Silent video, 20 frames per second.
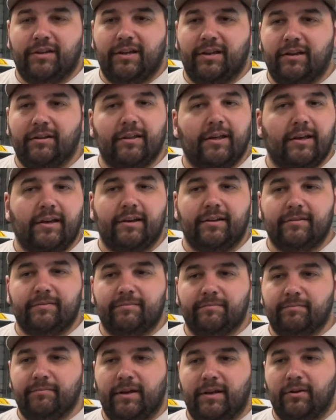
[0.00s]
anti-lag. It
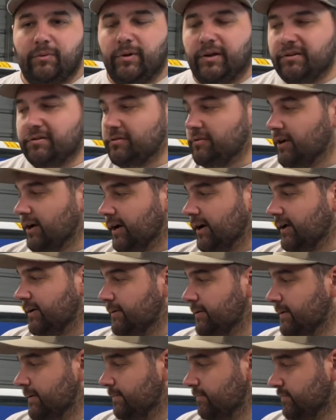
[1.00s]
made it way too hot.